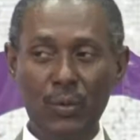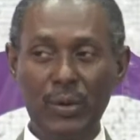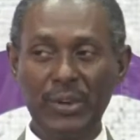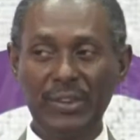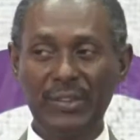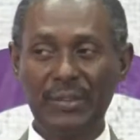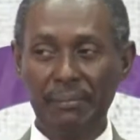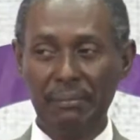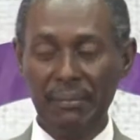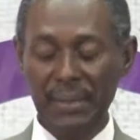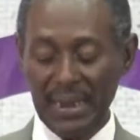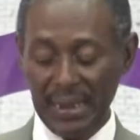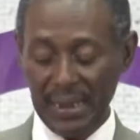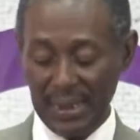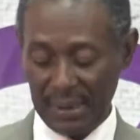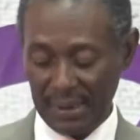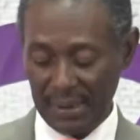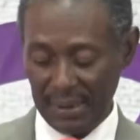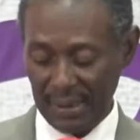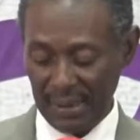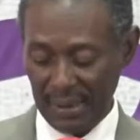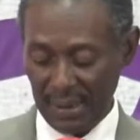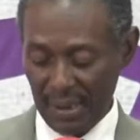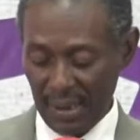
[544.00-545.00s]
was
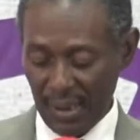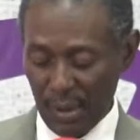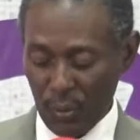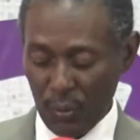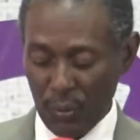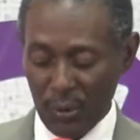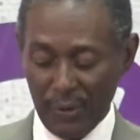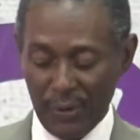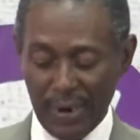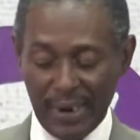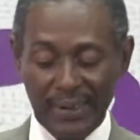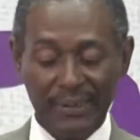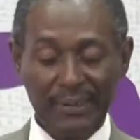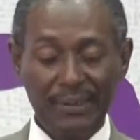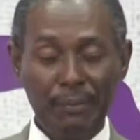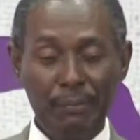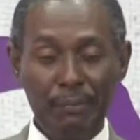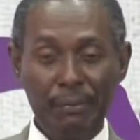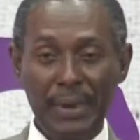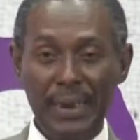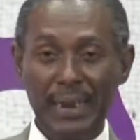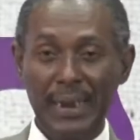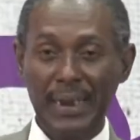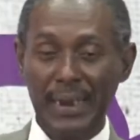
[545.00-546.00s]
meek, whereas
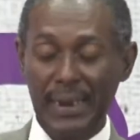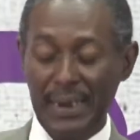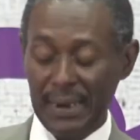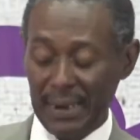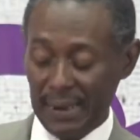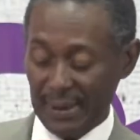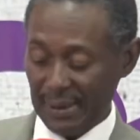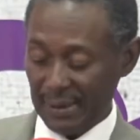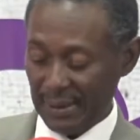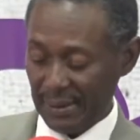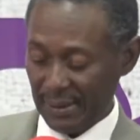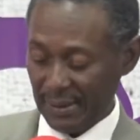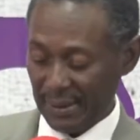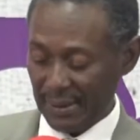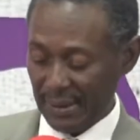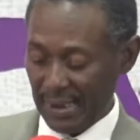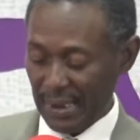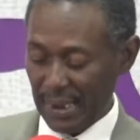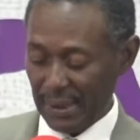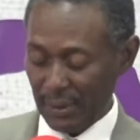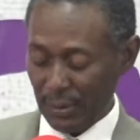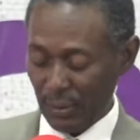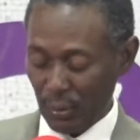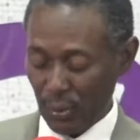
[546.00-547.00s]
Peninnah did
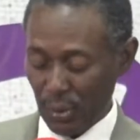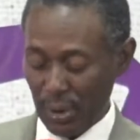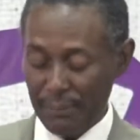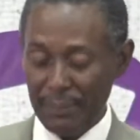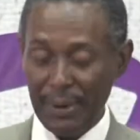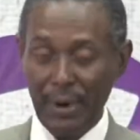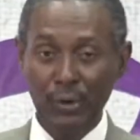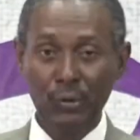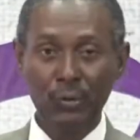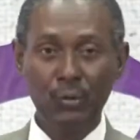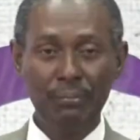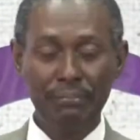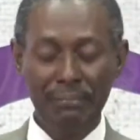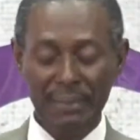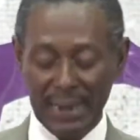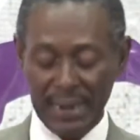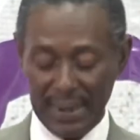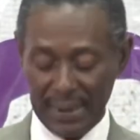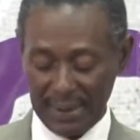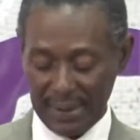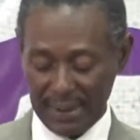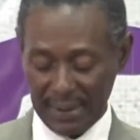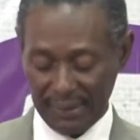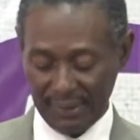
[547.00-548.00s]
not know about
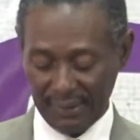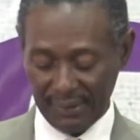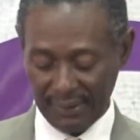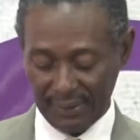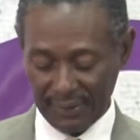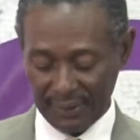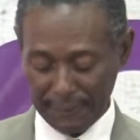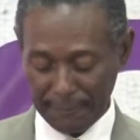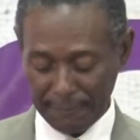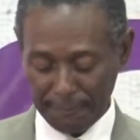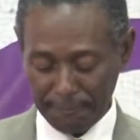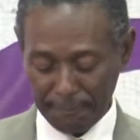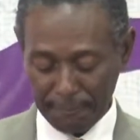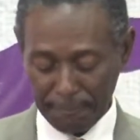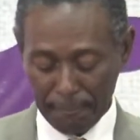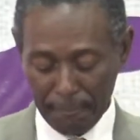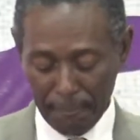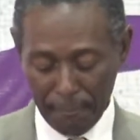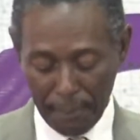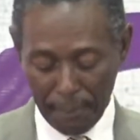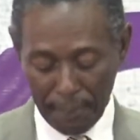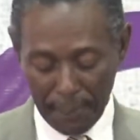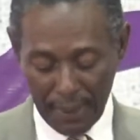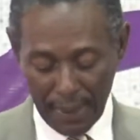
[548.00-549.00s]
meekness.
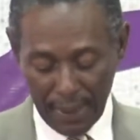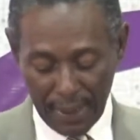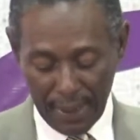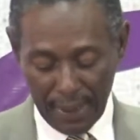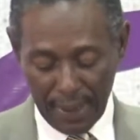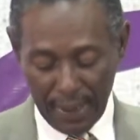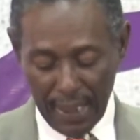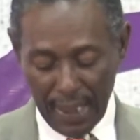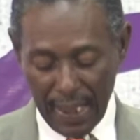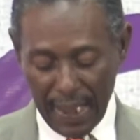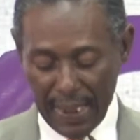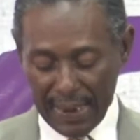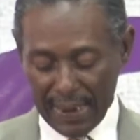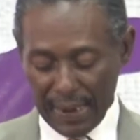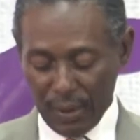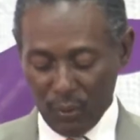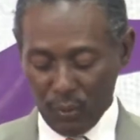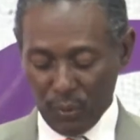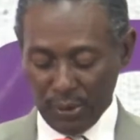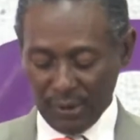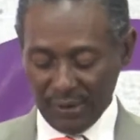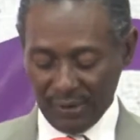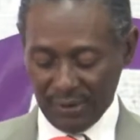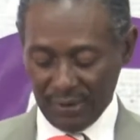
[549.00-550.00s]
Hannah
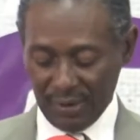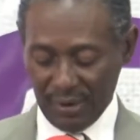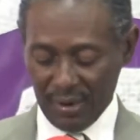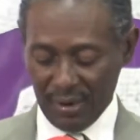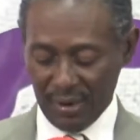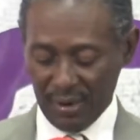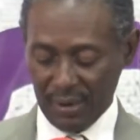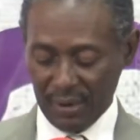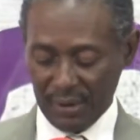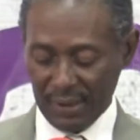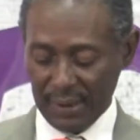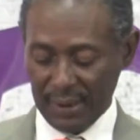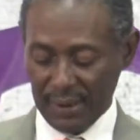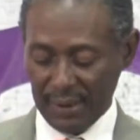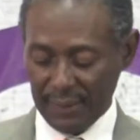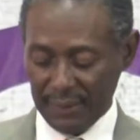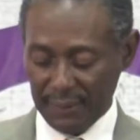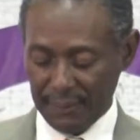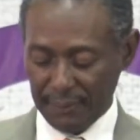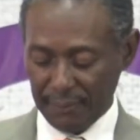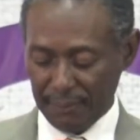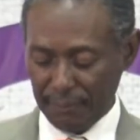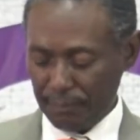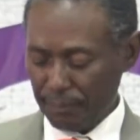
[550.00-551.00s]
was hurting,
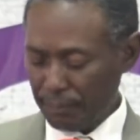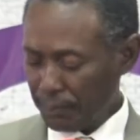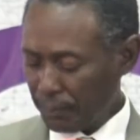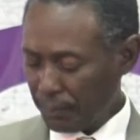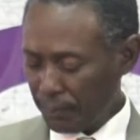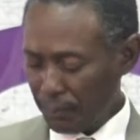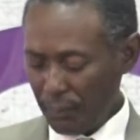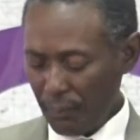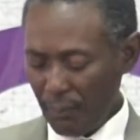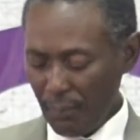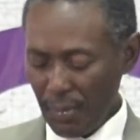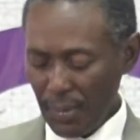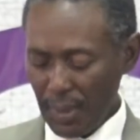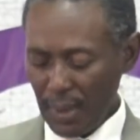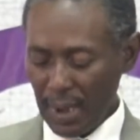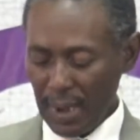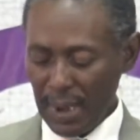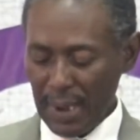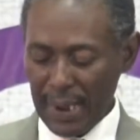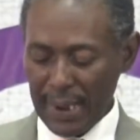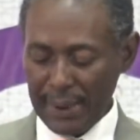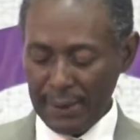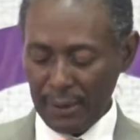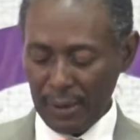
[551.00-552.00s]

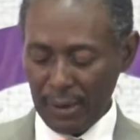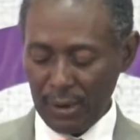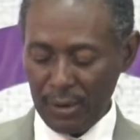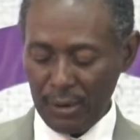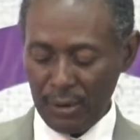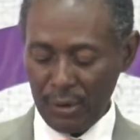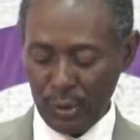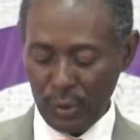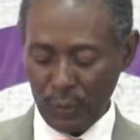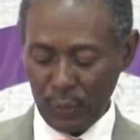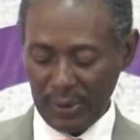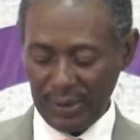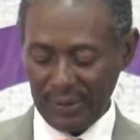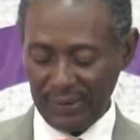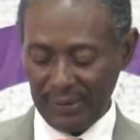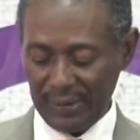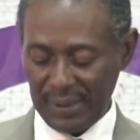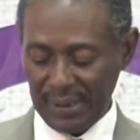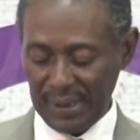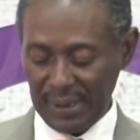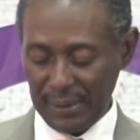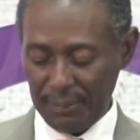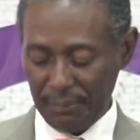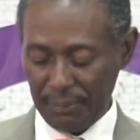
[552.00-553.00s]
and the hurt was
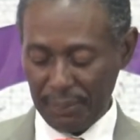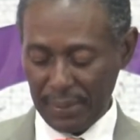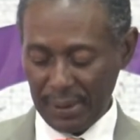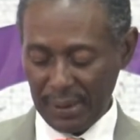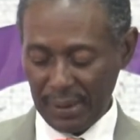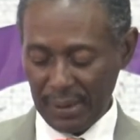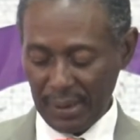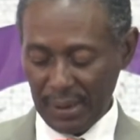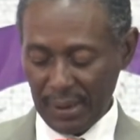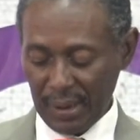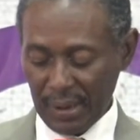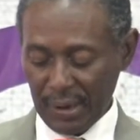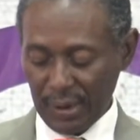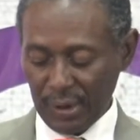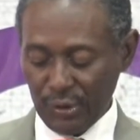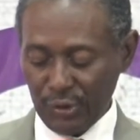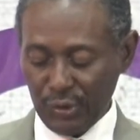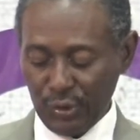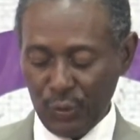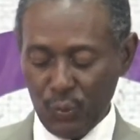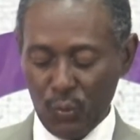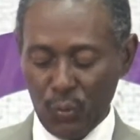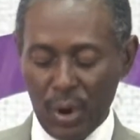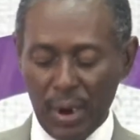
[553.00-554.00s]
deep.
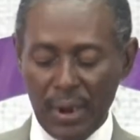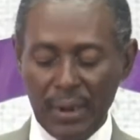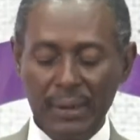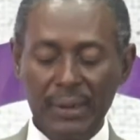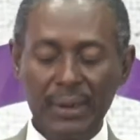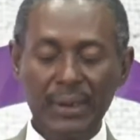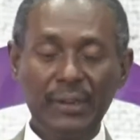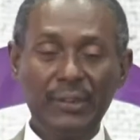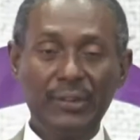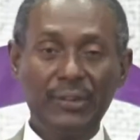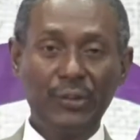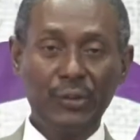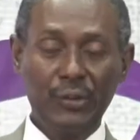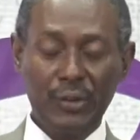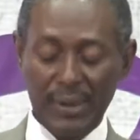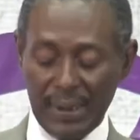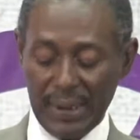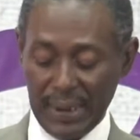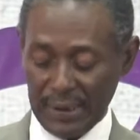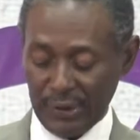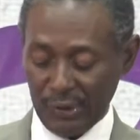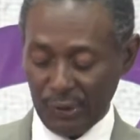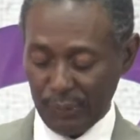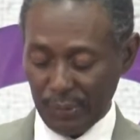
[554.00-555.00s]
She wanted so
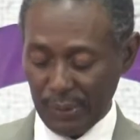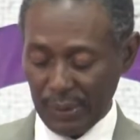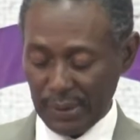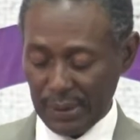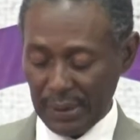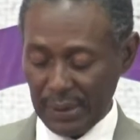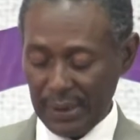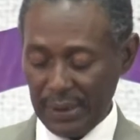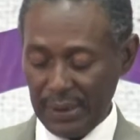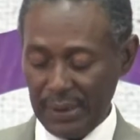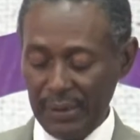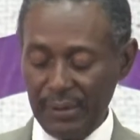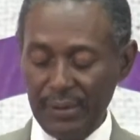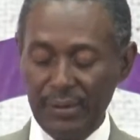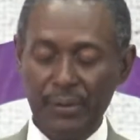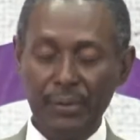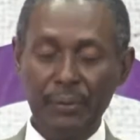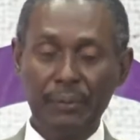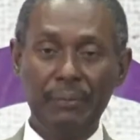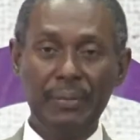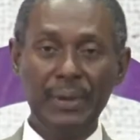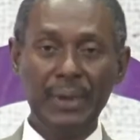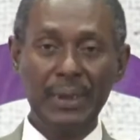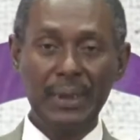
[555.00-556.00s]
desperately
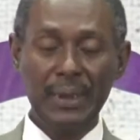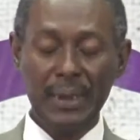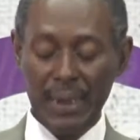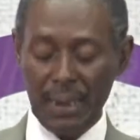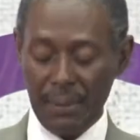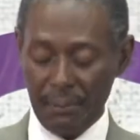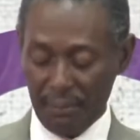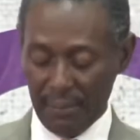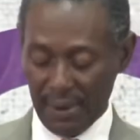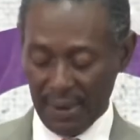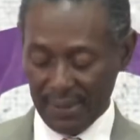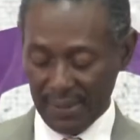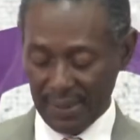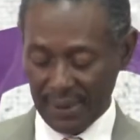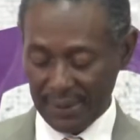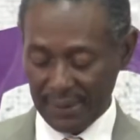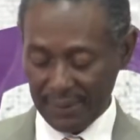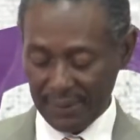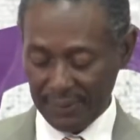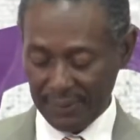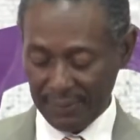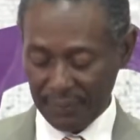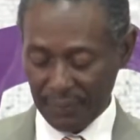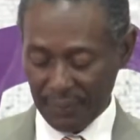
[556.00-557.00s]
to be a mother,